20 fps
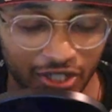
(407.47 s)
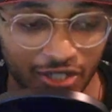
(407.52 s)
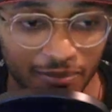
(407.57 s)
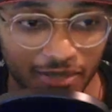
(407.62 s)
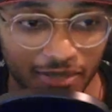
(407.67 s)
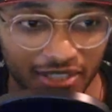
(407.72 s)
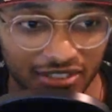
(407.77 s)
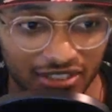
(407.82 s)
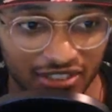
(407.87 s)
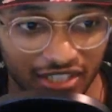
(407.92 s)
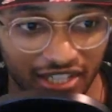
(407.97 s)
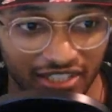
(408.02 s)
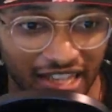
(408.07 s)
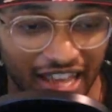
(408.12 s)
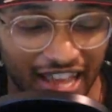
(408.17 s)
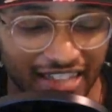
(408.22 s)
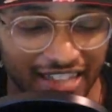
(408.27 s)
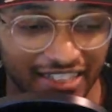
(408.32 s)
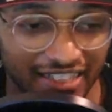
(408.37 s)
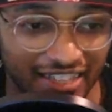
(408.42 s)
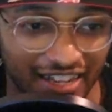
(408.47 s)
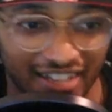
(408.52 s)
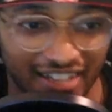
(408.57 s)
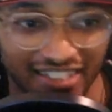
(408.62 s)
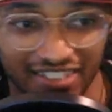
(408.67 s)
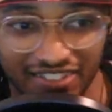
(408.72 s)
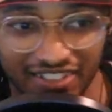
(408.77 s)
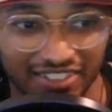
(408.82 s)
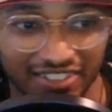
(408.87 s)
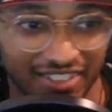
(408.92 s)
much like any kind
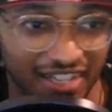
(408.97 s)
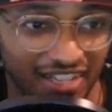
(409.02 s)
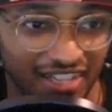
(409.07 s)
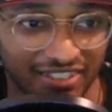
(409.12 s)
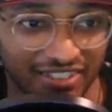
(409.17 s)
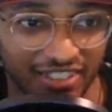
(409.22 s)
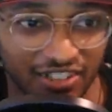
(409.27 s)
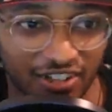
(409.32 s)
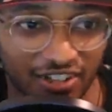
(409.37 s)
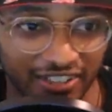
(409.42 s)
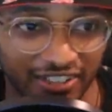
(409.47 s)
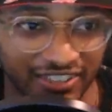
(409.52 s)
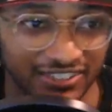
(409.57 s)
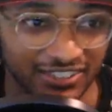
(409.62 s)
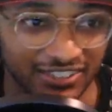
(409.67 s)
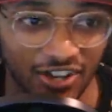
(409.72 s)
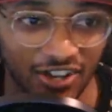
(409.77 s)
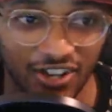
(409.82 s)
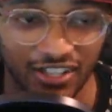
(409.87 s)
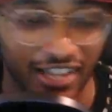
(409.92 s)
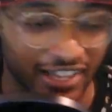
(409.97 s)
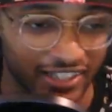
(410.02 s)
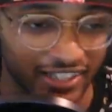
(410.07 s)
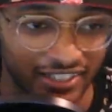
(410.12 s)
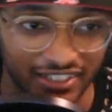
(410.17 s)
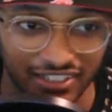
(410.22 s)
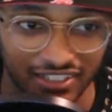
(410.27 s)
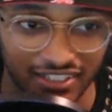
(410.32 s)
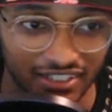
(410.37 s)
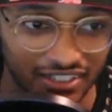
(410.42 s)
of attack they got, he's got like
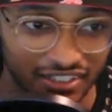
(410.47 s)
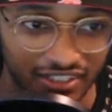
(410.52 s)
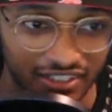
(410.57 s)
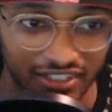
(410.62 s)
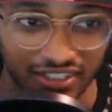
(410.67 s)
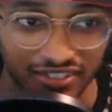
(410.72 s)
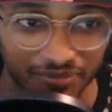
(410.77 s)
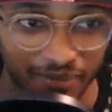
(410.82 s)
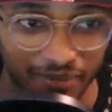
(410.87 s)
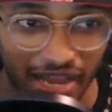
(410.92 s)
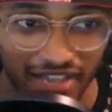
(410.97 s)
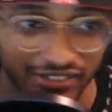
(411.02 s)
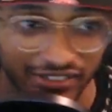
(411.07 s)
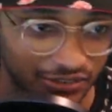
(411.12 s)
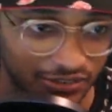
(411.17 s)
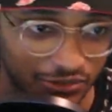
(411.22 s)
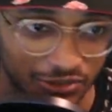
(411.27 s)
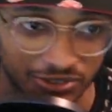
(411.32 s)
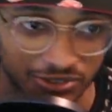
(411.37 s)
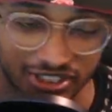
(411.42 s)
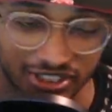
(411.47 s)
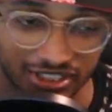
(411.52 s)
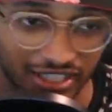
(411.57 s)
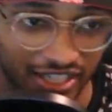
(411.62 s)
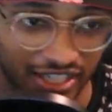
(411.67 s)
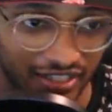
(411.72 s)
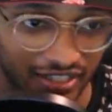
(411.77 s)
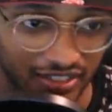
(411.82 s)
a good master rule to like